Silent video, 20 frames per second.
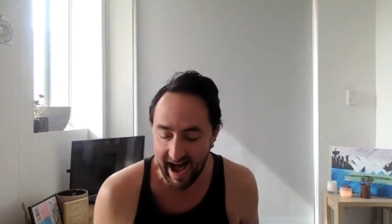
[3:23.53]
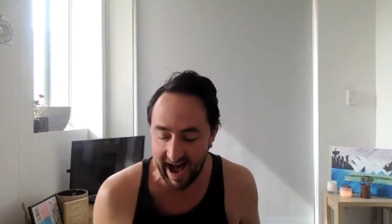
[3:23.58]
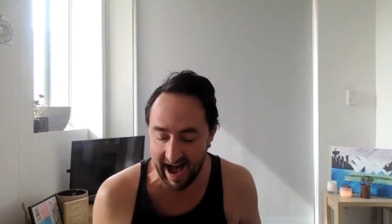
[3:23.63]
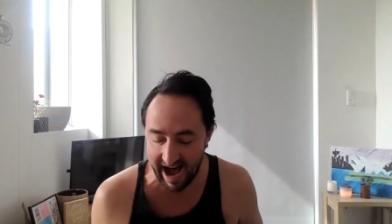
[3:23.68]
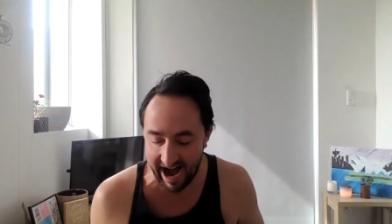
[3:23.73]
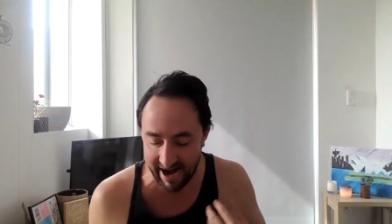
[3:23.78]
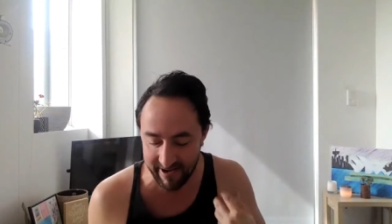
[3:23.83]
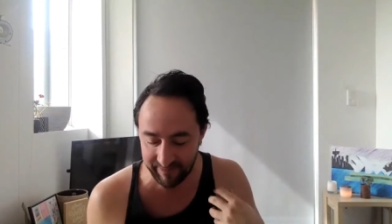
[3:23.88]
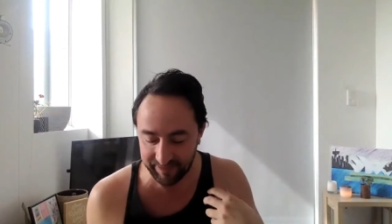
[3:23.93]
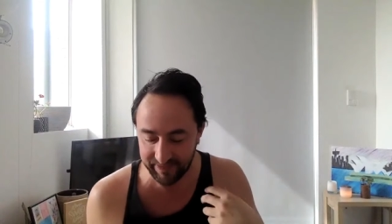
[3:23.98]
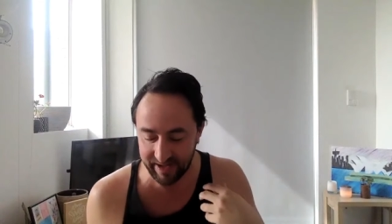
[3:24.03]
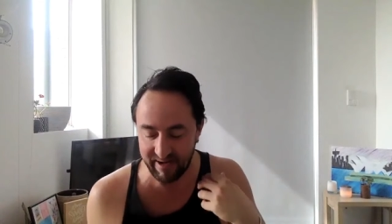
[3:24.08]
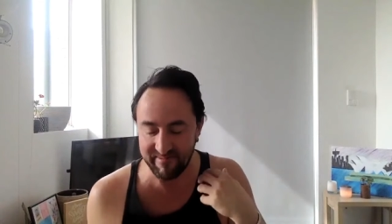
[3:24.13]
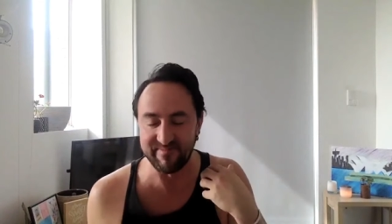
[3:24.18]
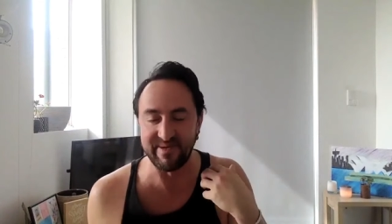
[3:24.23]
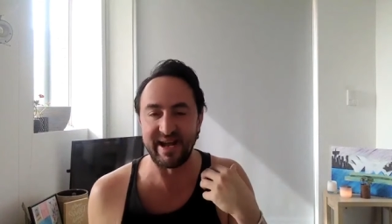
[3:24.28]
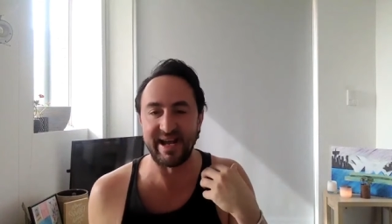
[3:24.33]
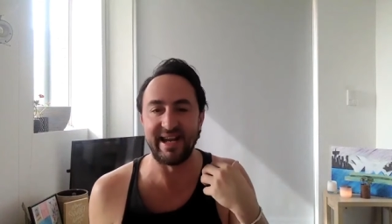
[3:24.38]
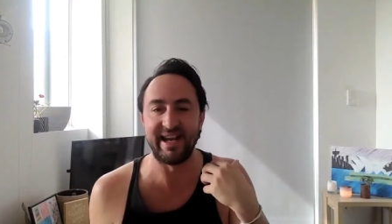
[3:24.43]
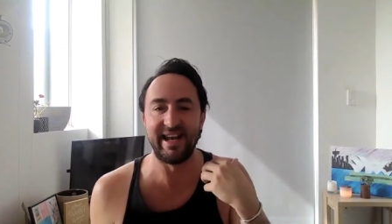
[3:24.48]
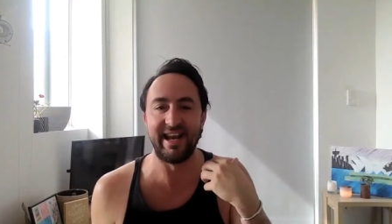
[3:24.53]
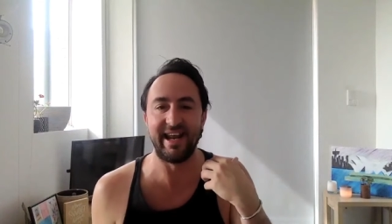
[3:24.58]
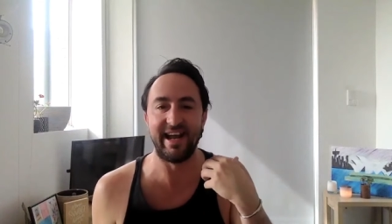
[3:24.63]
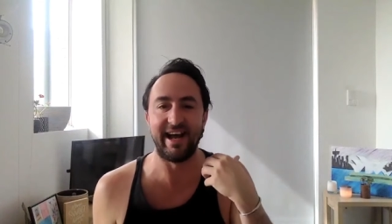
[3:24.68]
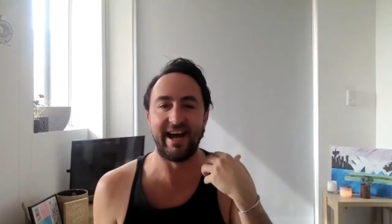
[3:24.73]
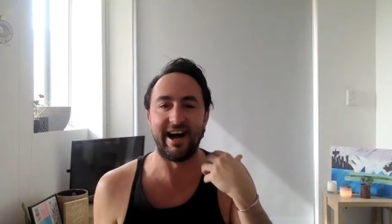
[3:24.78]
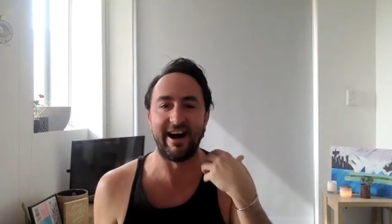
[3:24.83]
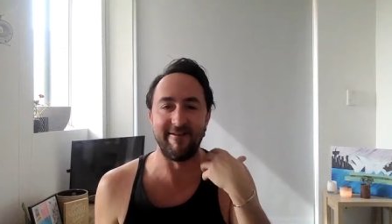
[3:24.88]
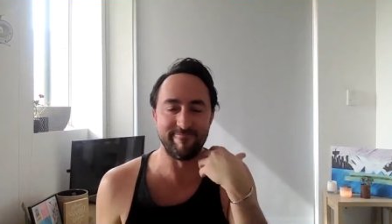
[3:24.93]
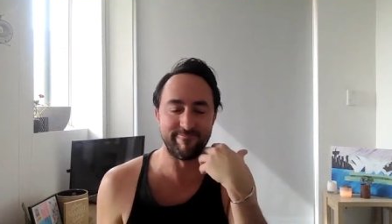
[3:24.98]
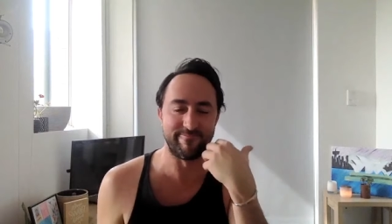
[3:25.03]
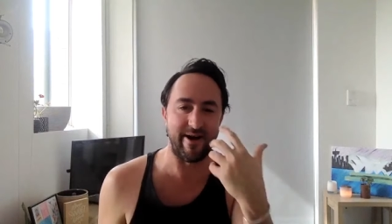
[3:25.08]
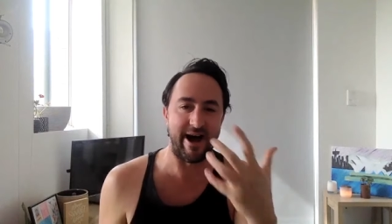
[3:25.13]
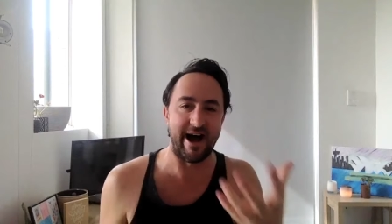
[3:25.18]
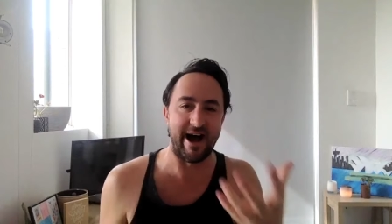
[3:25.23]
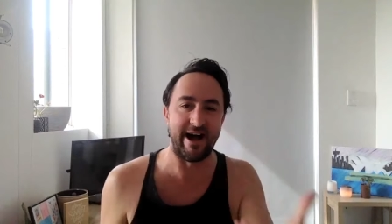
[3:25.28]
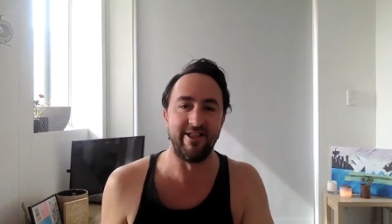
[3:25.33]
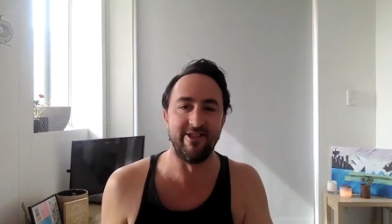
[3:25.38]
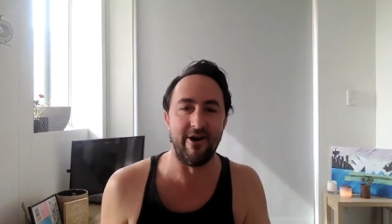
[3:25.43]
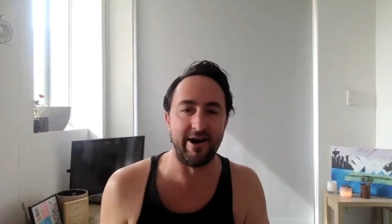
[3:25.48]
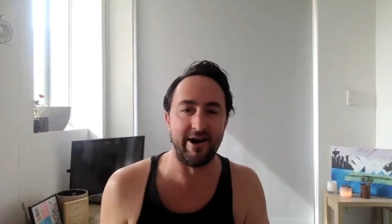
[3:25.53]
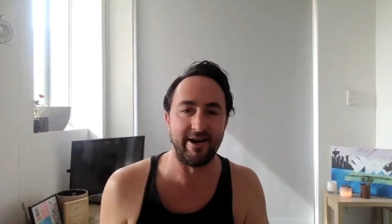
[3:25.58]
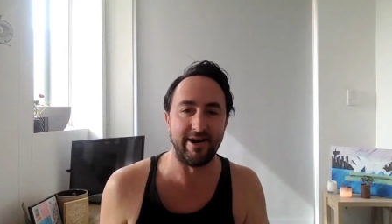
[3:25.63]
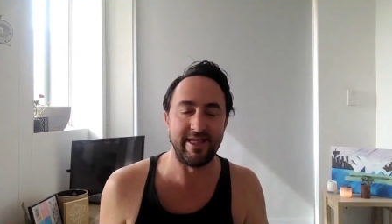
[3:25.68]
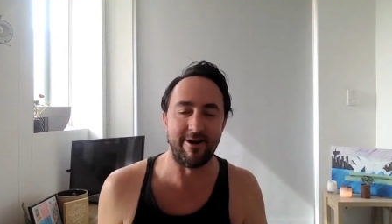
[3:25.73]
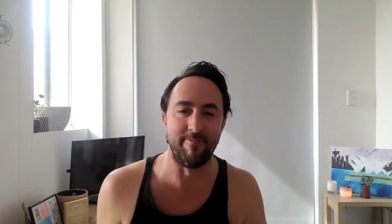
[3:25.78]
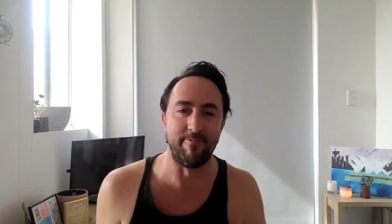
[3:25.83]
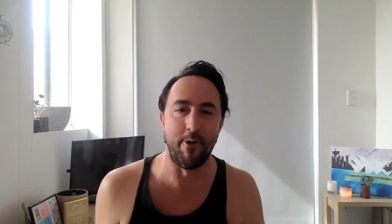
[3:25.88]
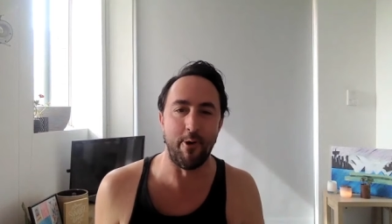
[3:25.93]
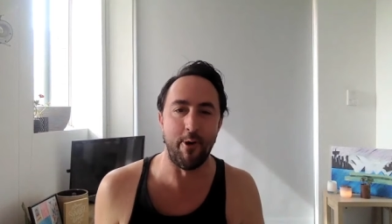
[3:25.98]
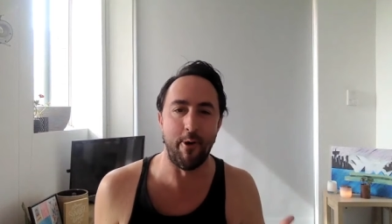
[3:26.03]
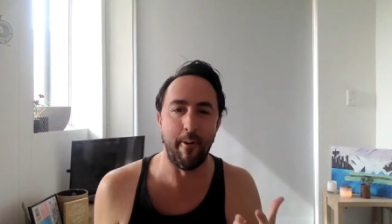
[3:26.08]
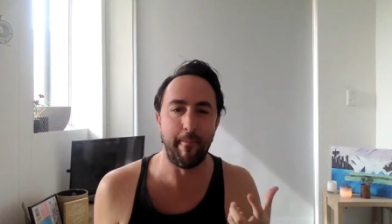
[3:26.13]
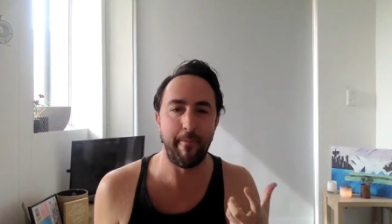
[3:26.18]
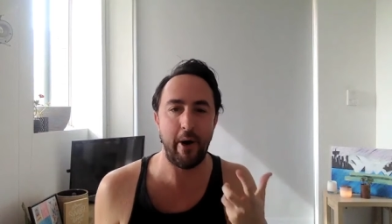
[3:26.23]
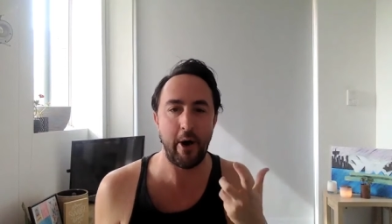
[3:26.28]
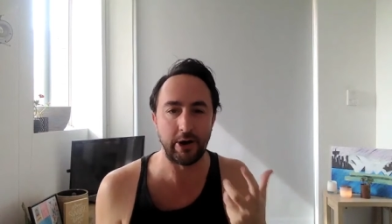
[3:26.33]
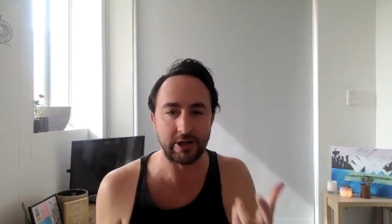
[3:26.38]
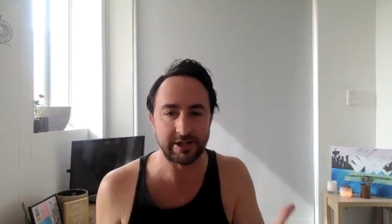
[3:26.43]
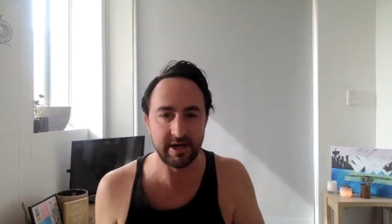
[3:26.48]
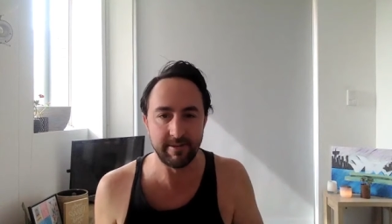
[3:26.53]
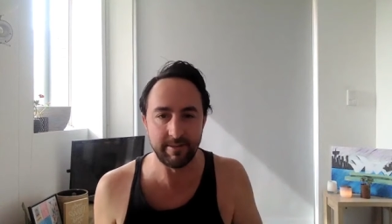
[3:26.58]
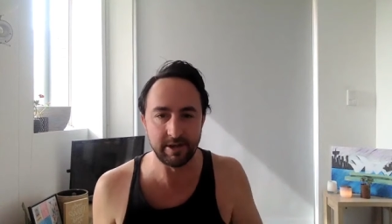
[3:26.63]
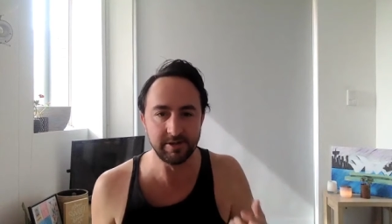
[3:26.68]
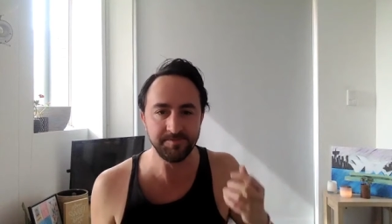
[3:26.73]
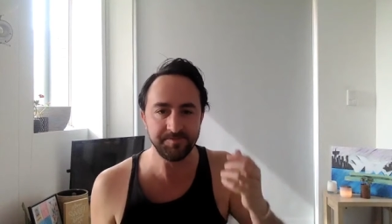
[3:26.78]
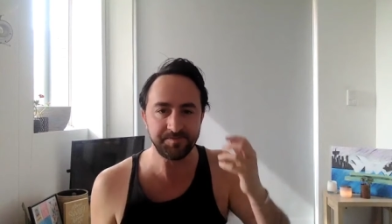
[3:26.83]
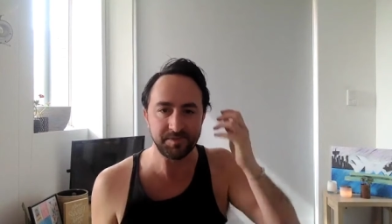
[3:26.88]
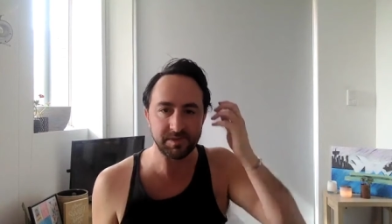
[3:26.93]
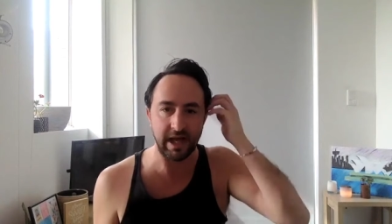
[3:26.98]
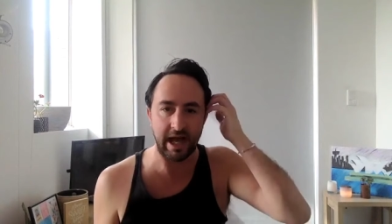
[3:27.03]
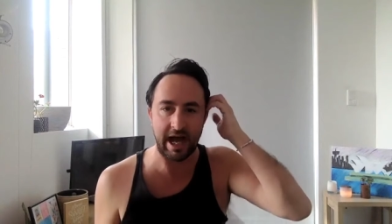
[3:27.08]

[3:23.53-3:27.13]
But I think I'm more personable.